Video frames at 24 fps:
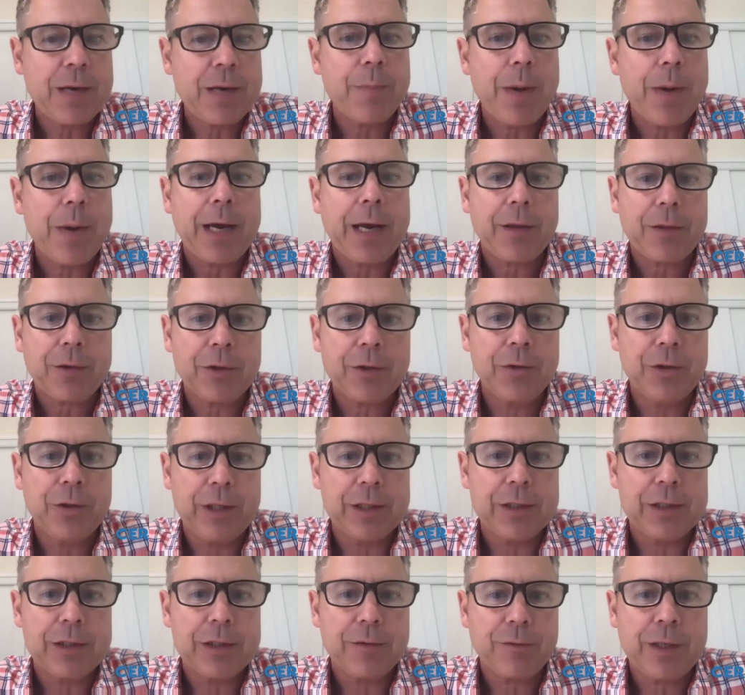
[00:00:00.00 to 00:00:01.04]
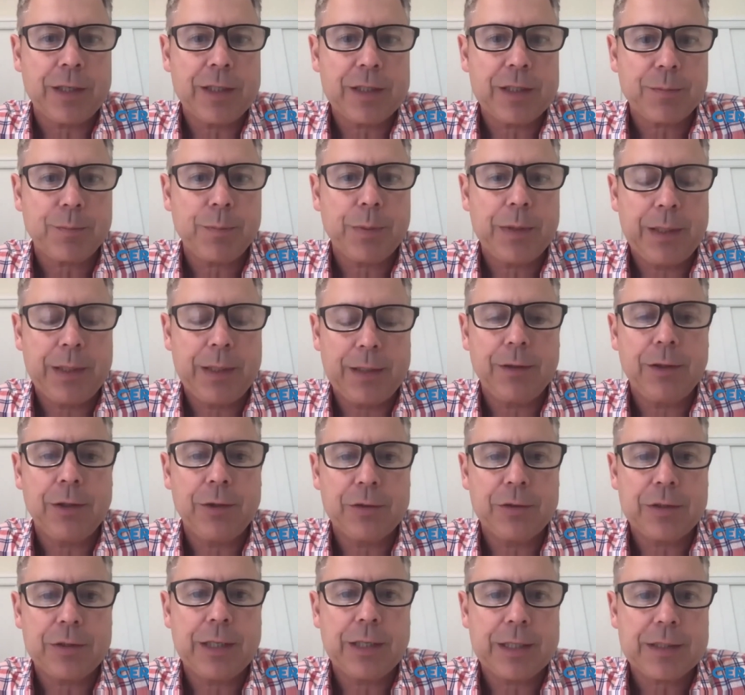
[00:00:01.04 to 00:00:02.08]
back through the interface, Pete,
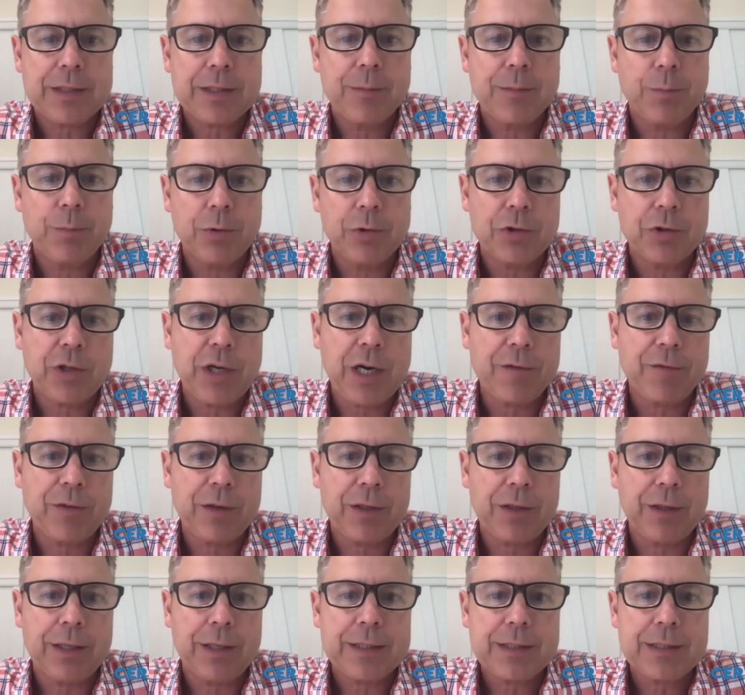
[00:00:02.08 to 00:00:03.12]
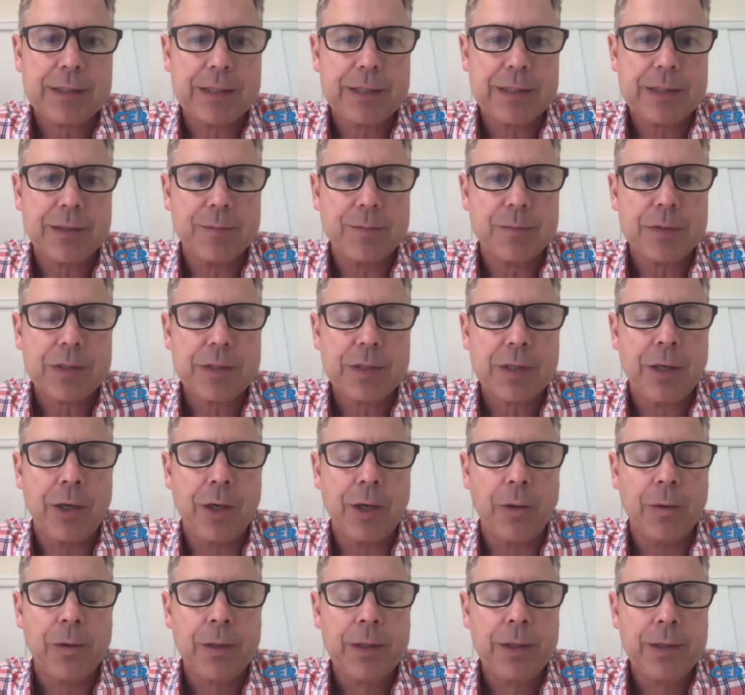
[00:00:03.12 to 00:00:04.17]
using that simple traffic light system.
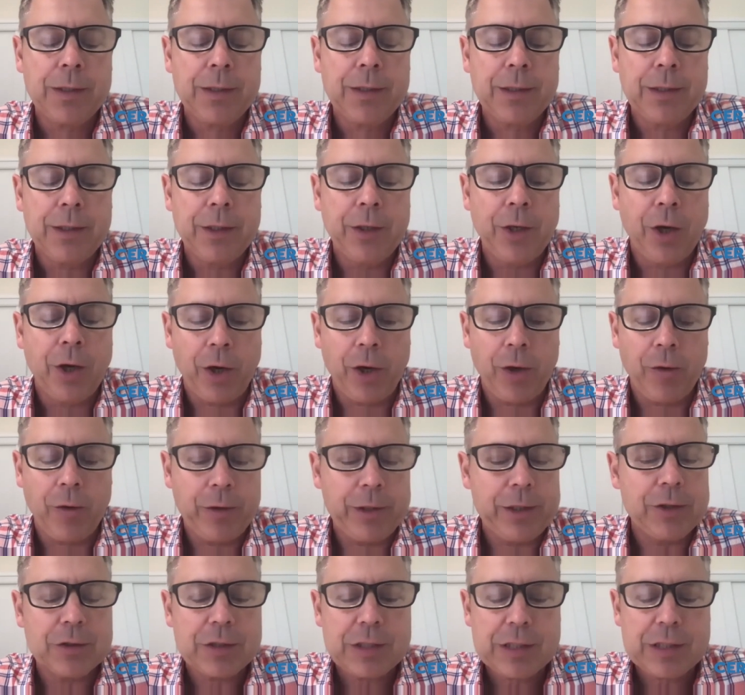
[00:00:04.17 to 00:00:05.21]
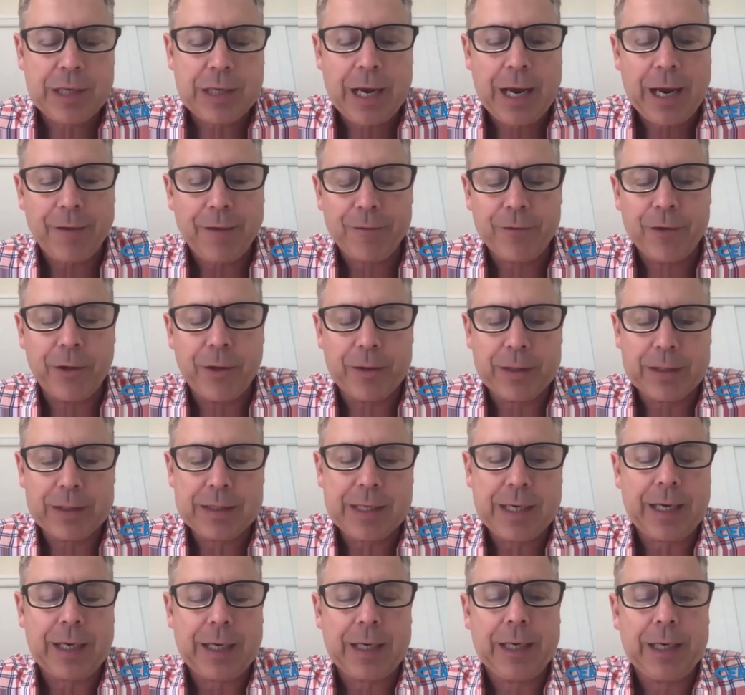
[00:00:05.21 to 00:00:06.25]
So not only do staff know
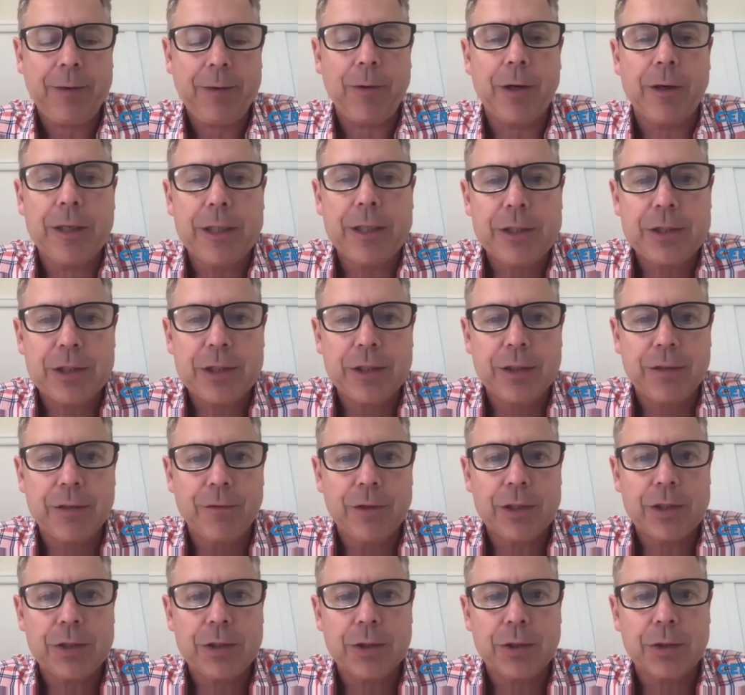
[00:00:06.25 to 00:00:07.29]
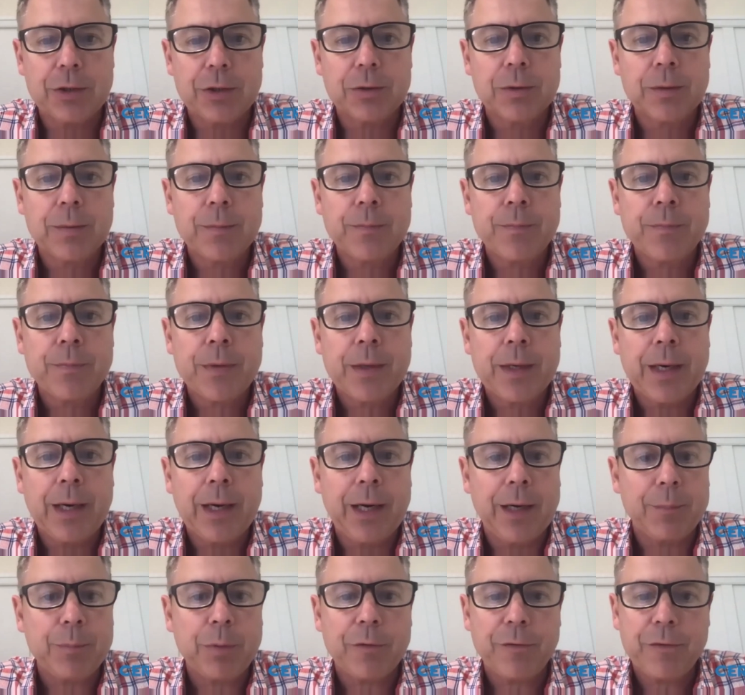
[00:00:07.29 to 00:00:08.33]
exactly where each individual
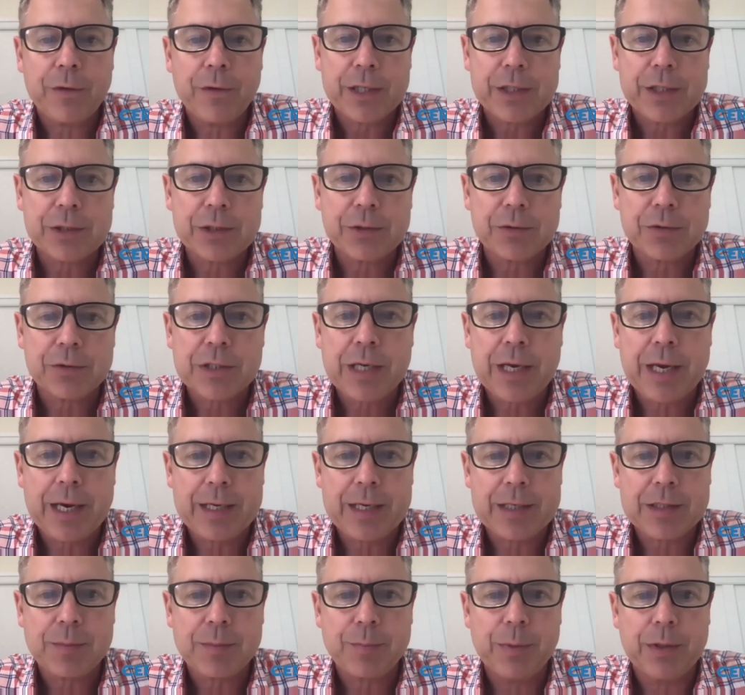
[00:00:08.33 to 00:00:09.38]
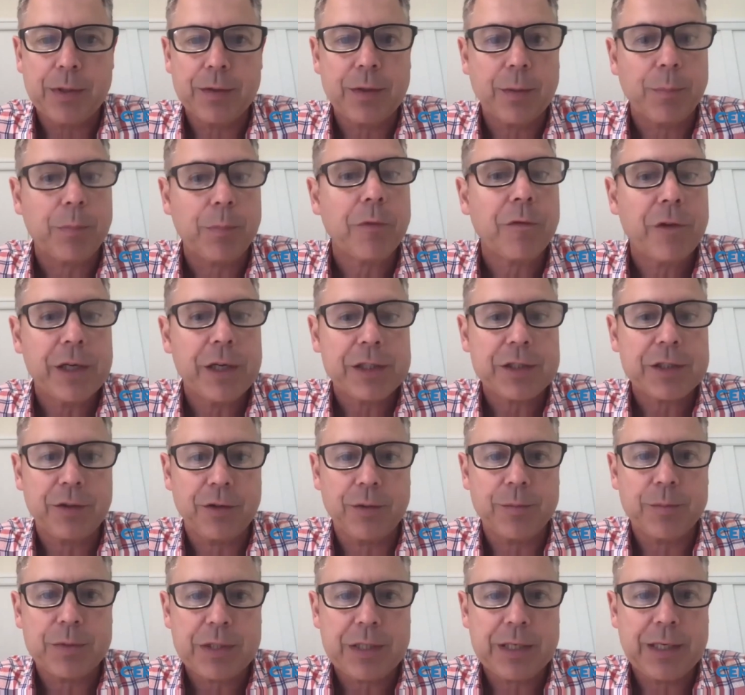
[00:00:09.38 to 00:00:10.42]
uh, professional stands, but the professional
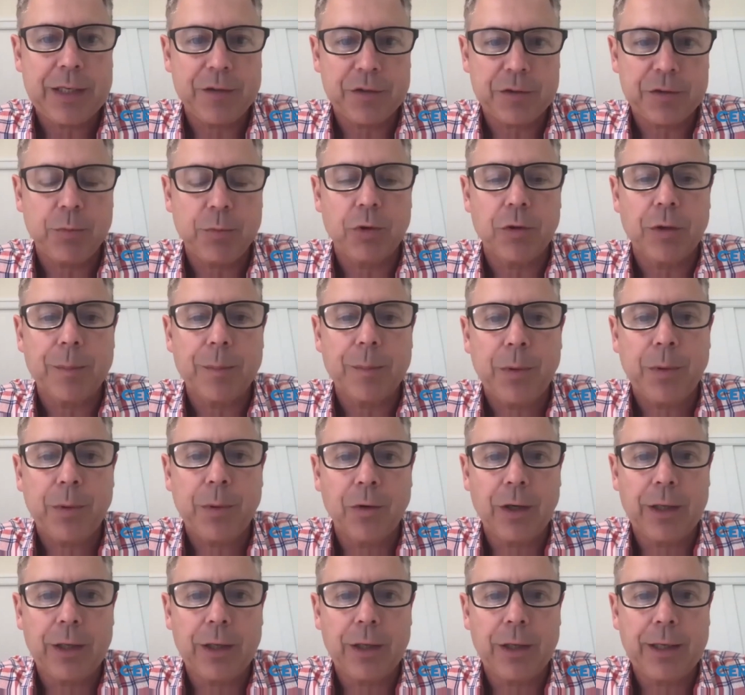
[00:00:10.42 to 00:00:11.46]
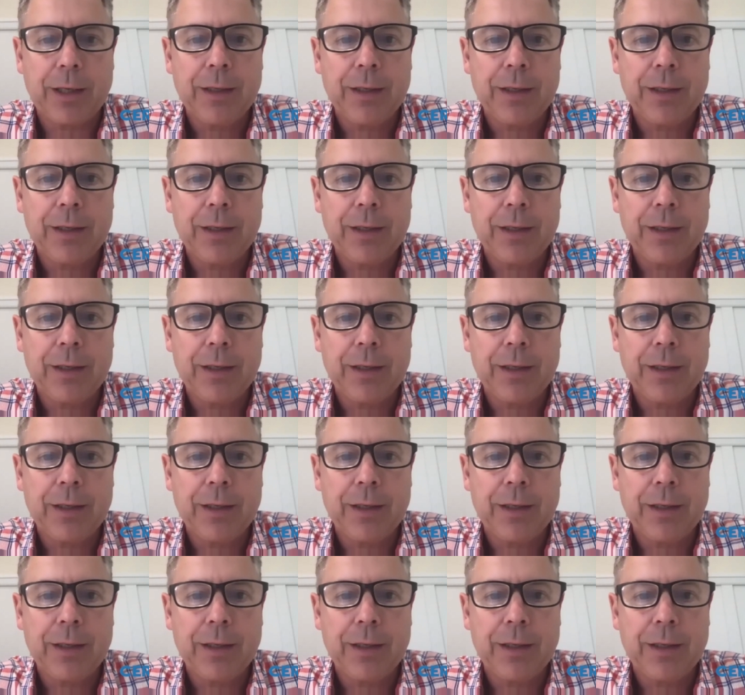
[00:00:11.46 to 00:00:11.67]
themselves, more importantly,